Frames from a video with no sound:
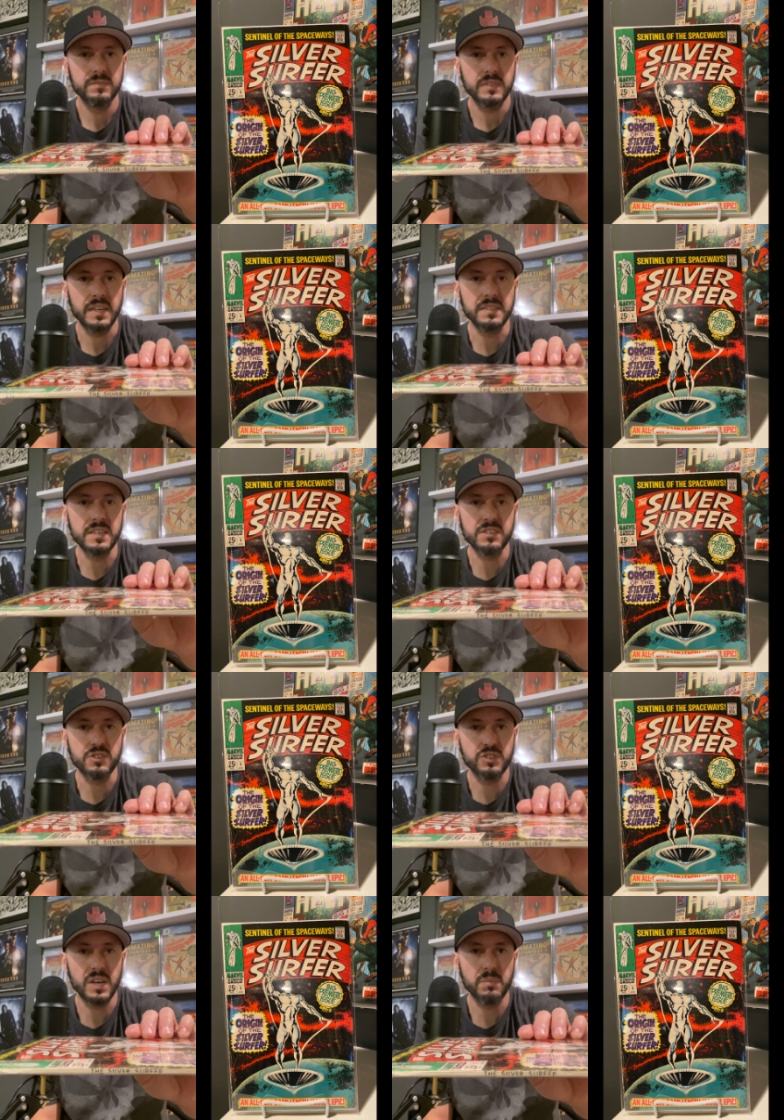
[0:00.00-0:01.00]
in decent
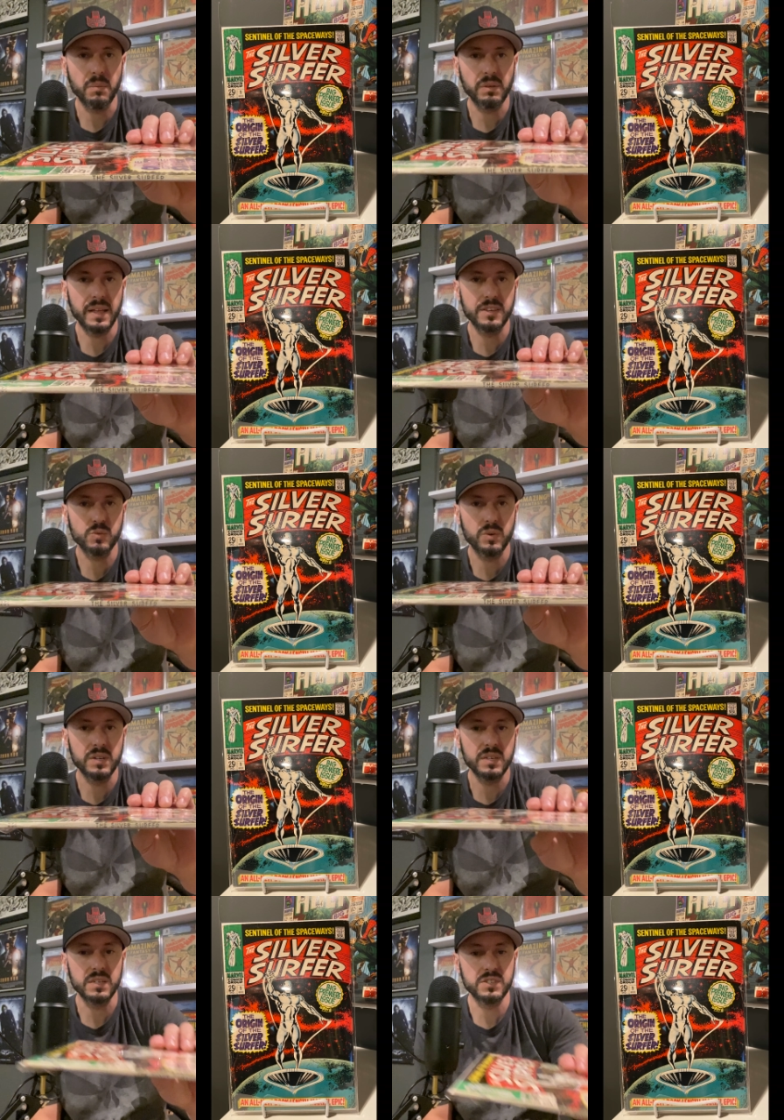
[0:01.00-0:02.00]
shape. I'm glad this one
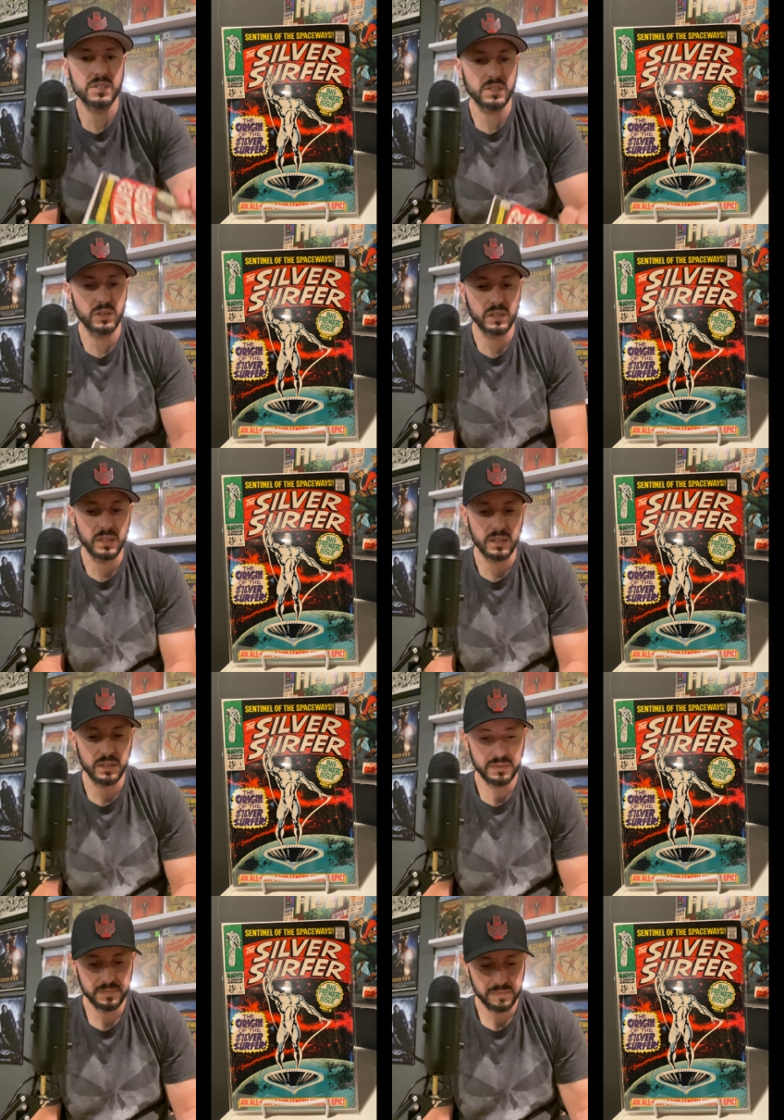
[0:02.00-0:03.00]
is still uh,
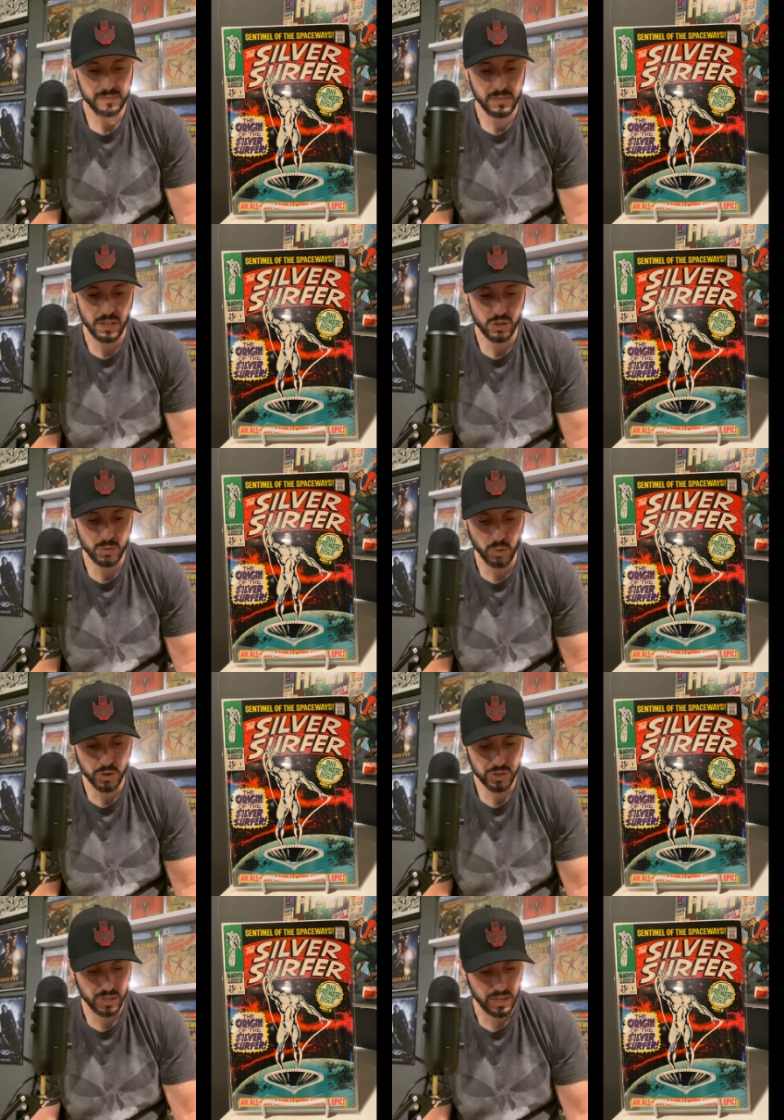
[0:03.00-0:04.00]
not
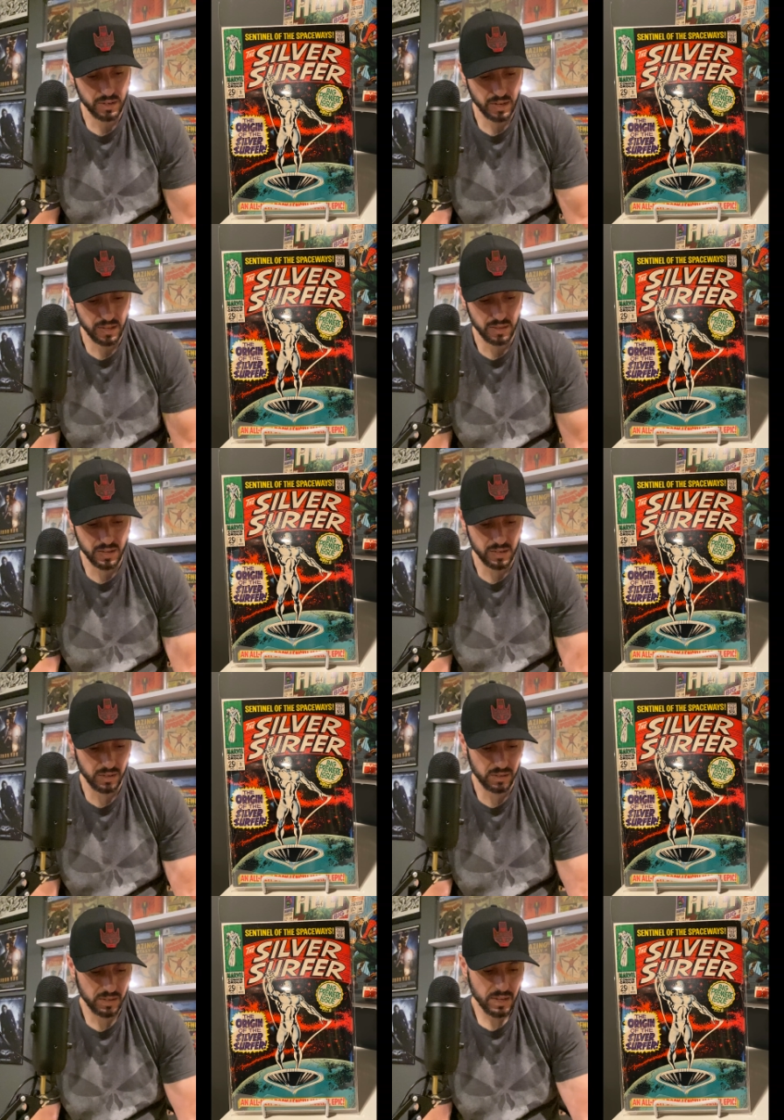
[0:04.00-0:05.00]
smushed and and the
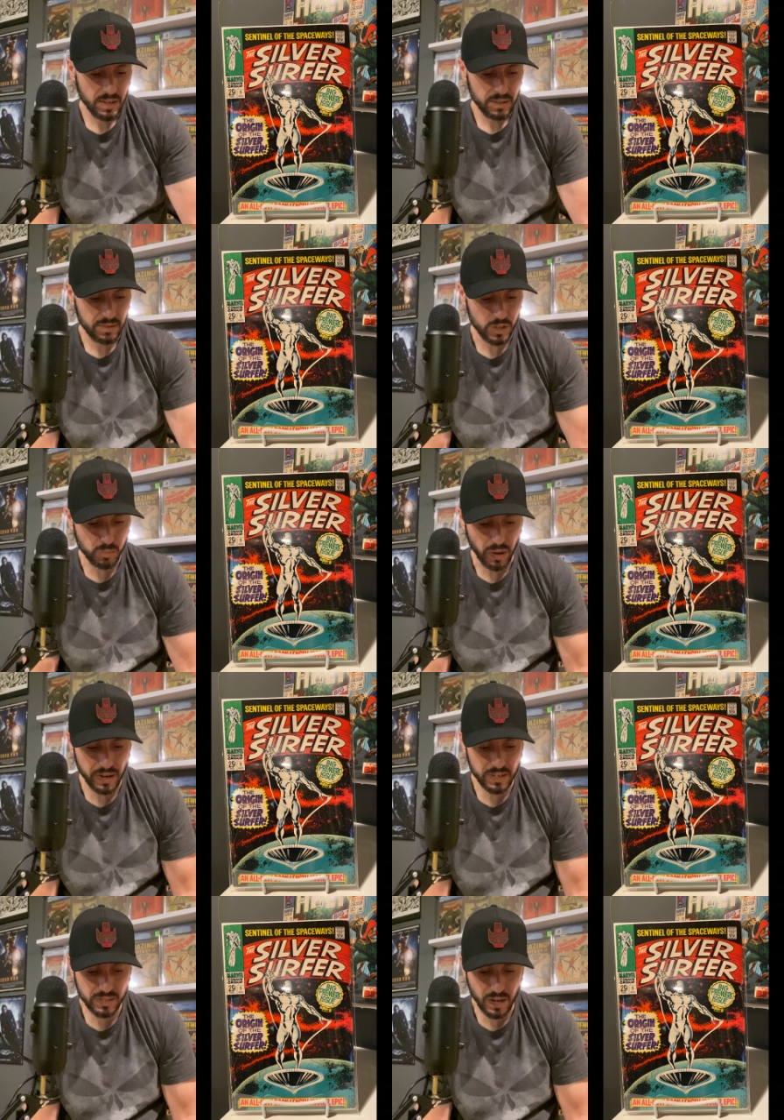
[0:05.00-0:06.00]
uh, the
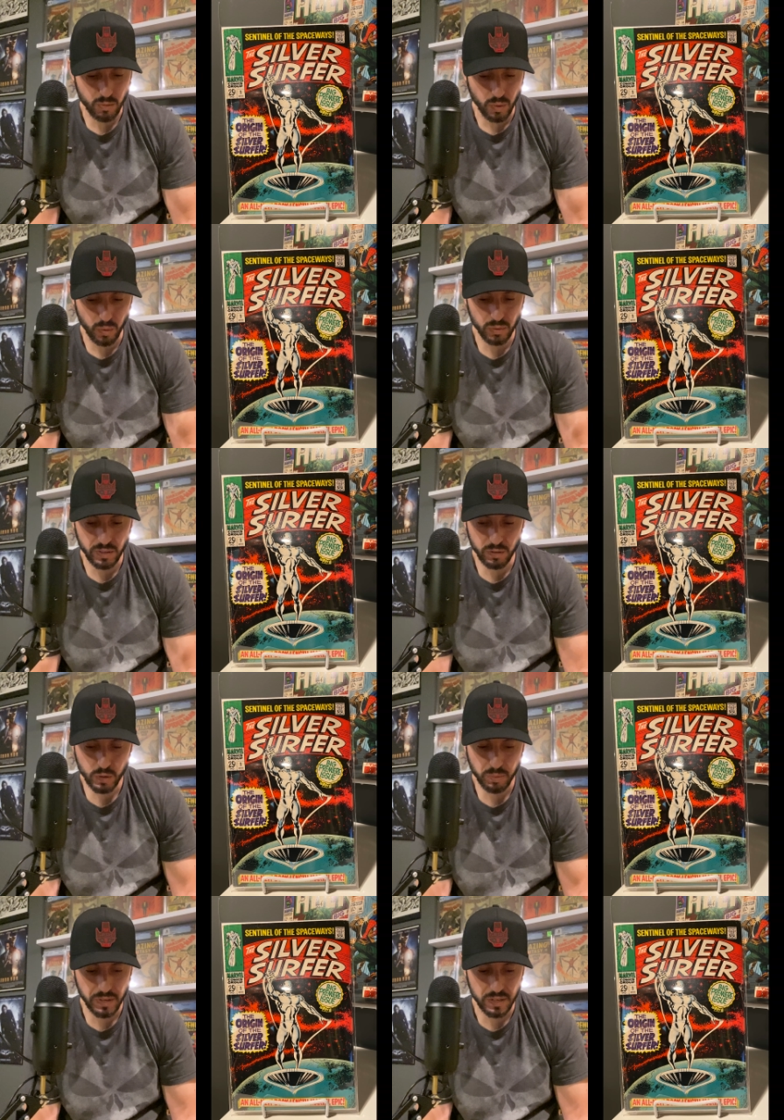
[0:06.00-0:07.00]
spine is not rolled. It looks
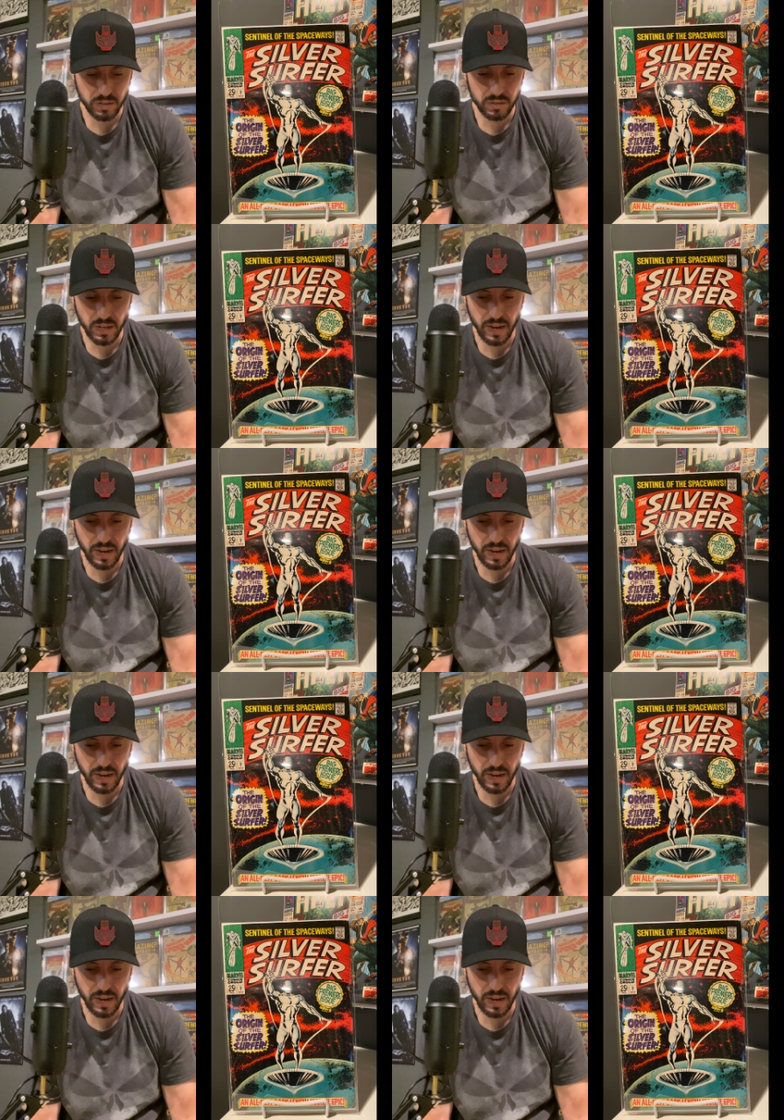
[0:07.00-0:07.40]
pretty good.